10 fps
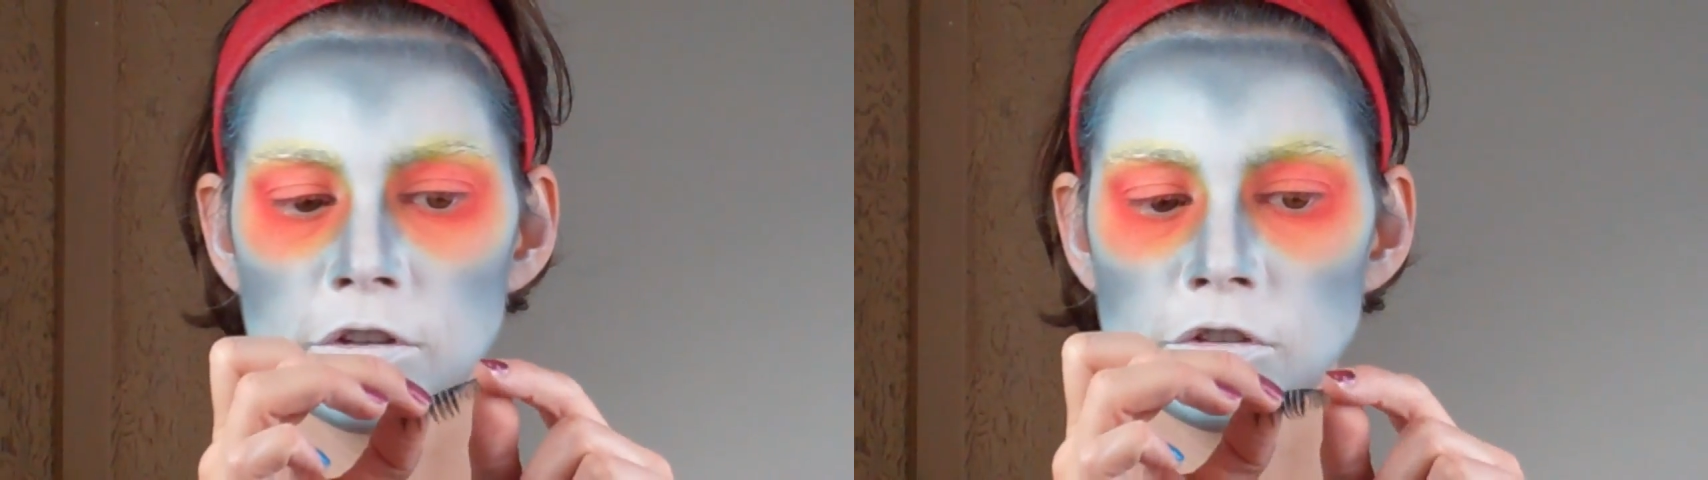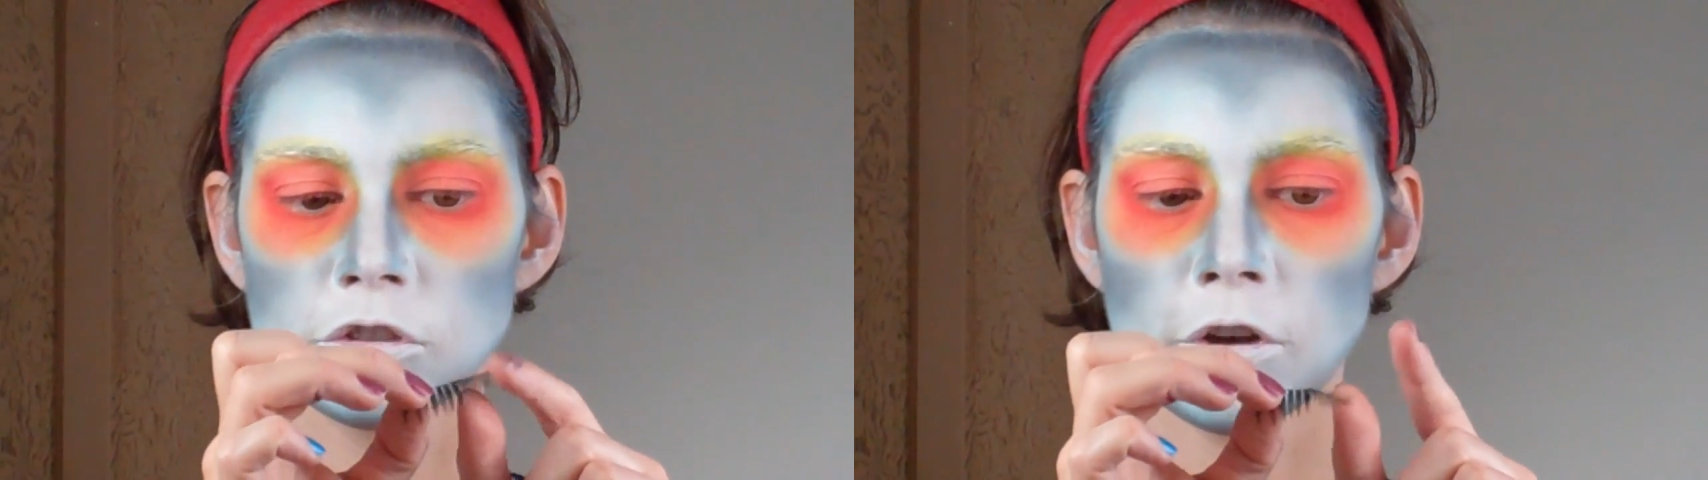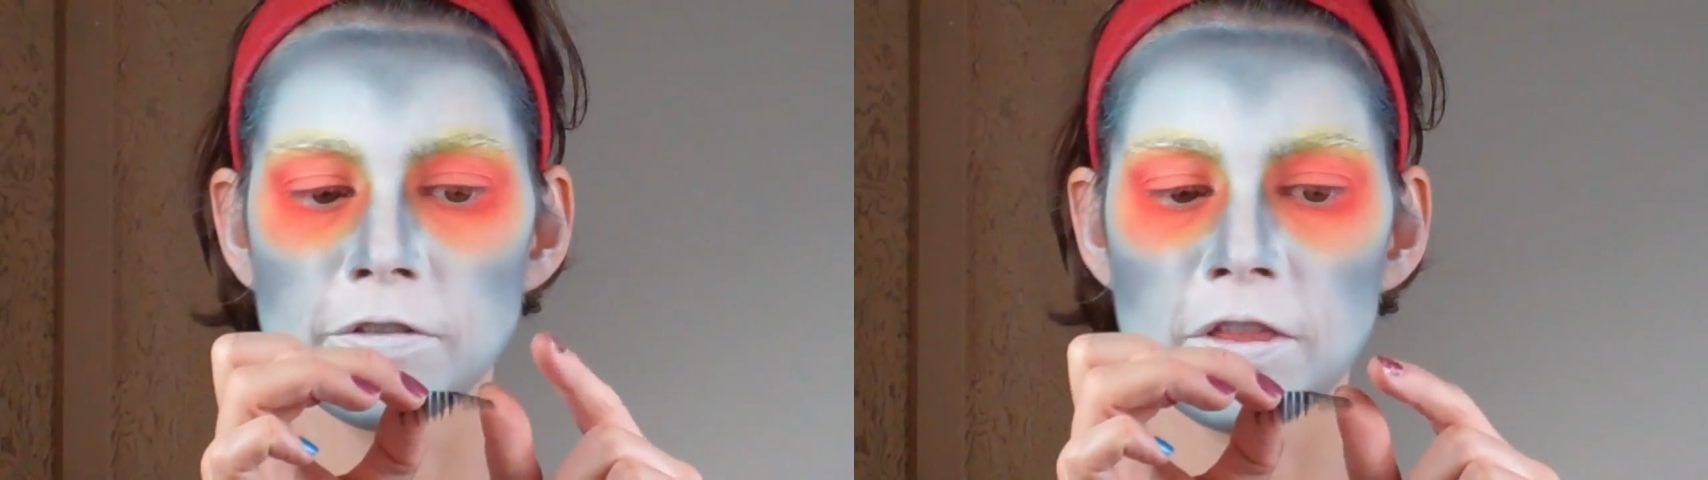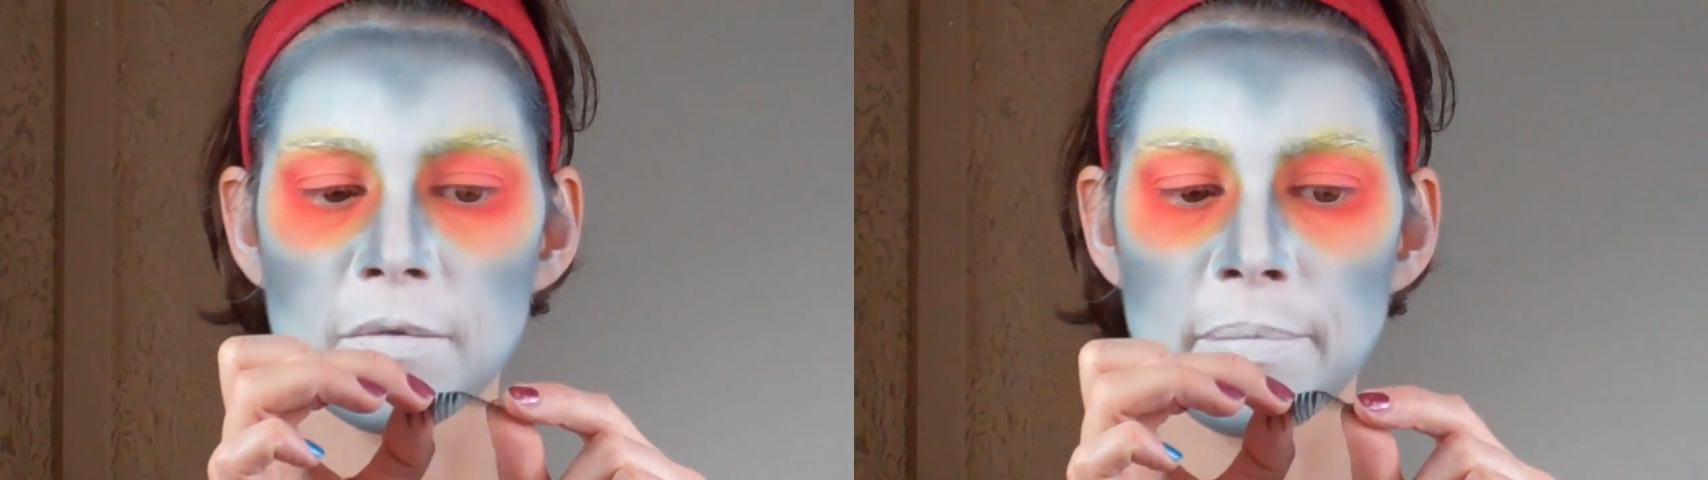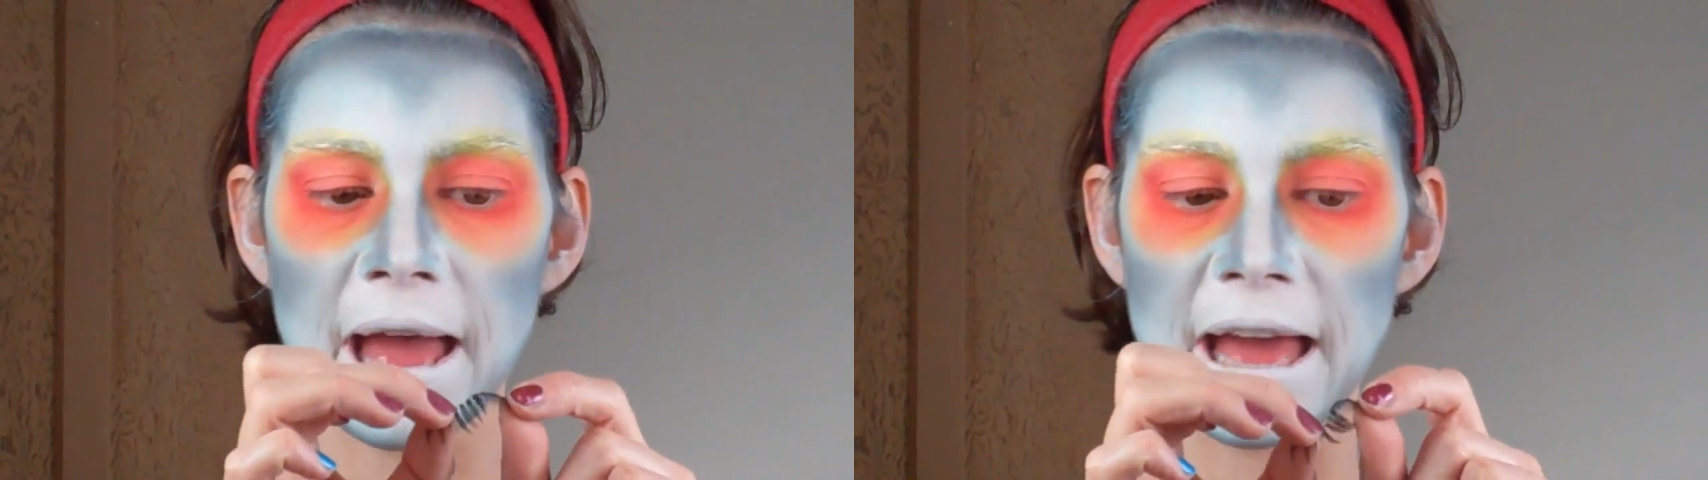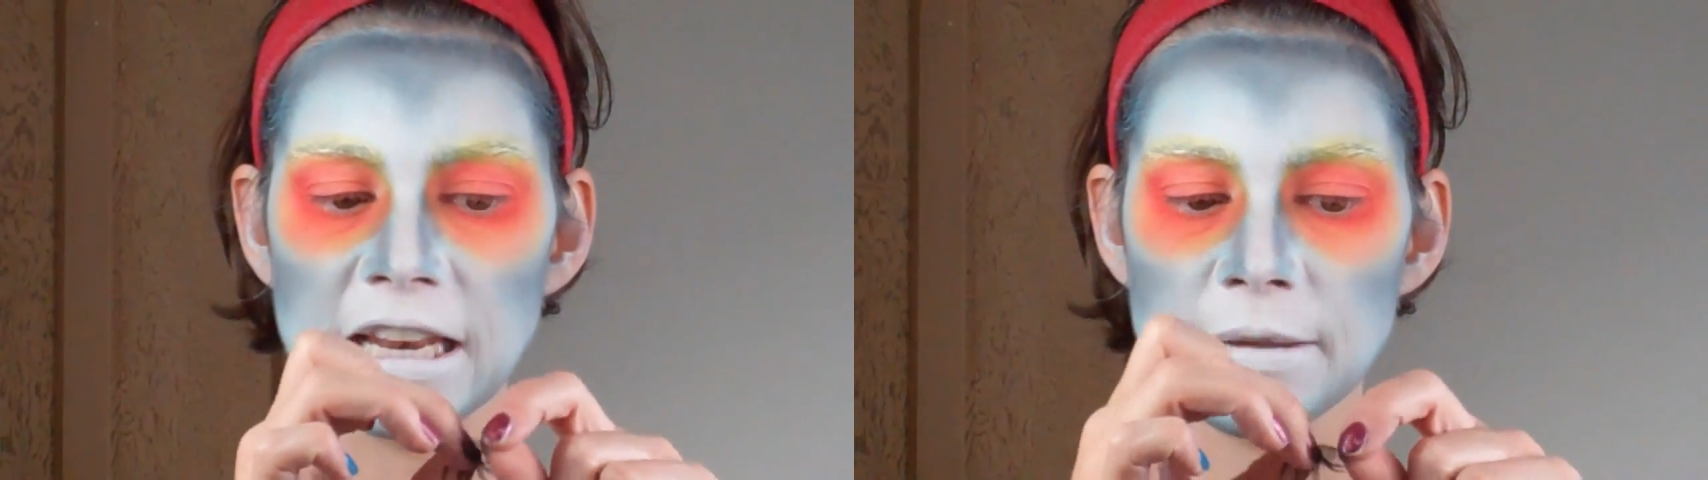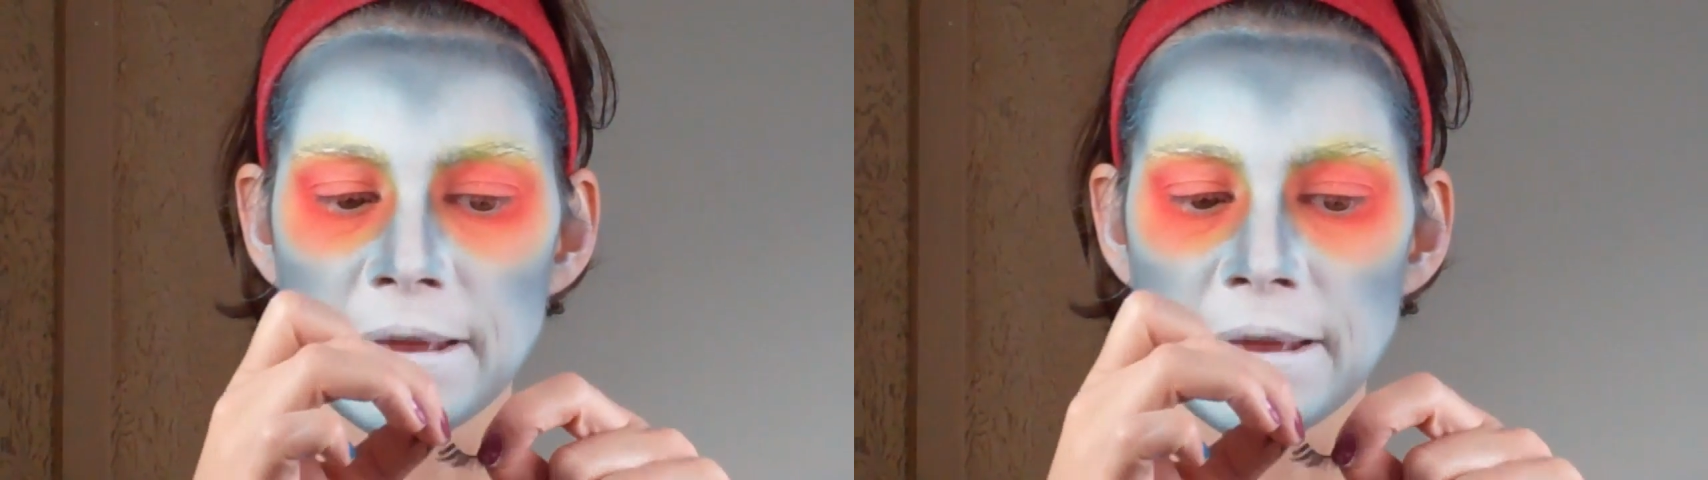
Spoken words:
soften the band.